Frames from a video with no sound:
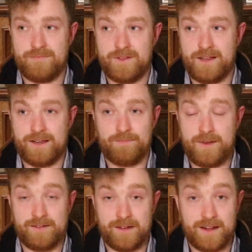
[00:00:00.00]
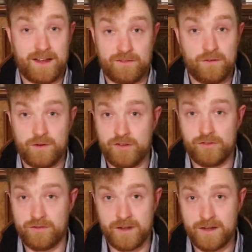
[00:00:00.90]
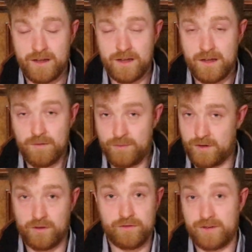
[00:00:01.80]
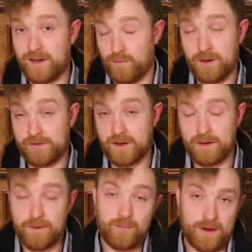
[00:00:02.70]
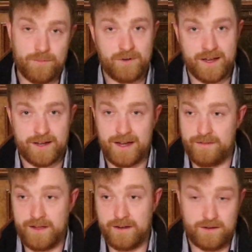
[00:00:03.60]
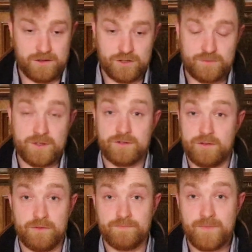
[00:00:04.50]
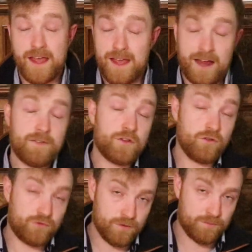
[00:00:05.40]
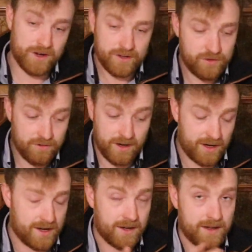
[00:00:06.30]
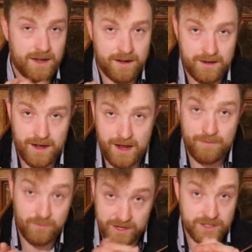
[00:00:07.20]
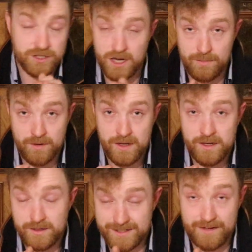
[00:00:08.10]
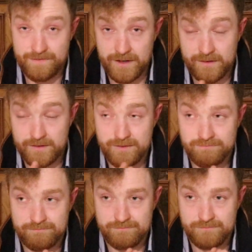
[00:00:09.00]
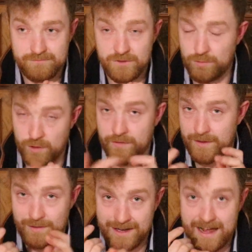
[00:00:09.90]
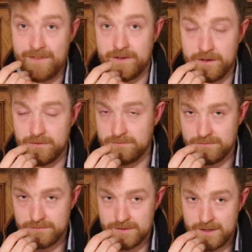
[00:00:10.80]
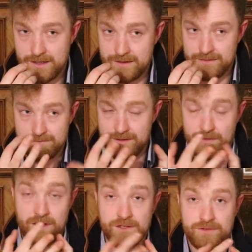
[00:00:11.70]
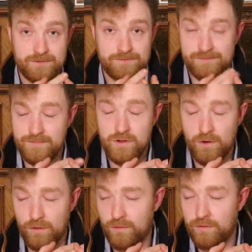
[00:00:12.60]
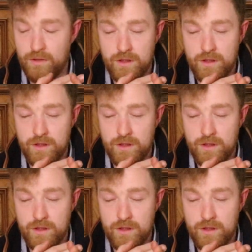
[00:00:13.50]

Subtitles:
like basically has no history, because it will stop, it will break, and then you'll just be screwed. And if you do bring it to a marine shop to get fixed, number one, they will laugh at you. They will also no